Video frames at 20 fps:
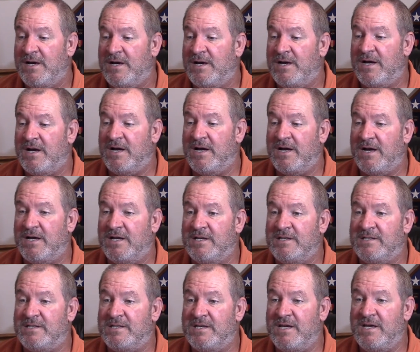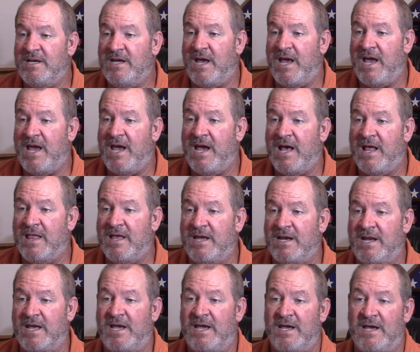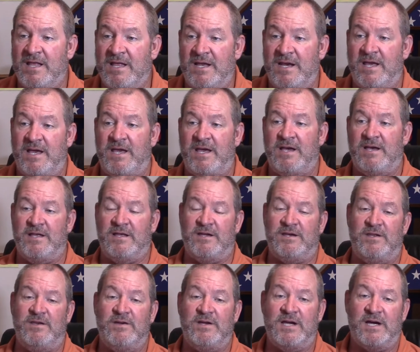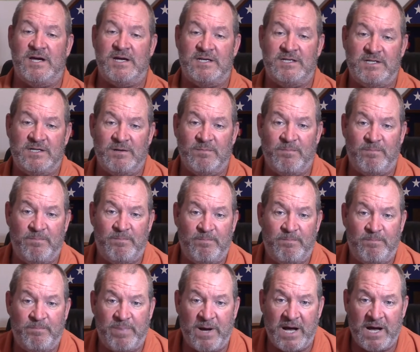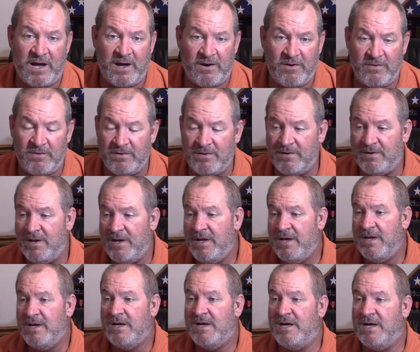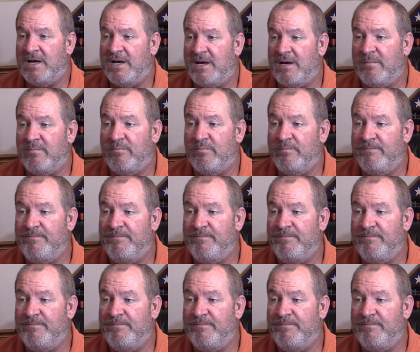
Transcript: Uh, let's see, Alan, Alan, Alan, you got your power uh,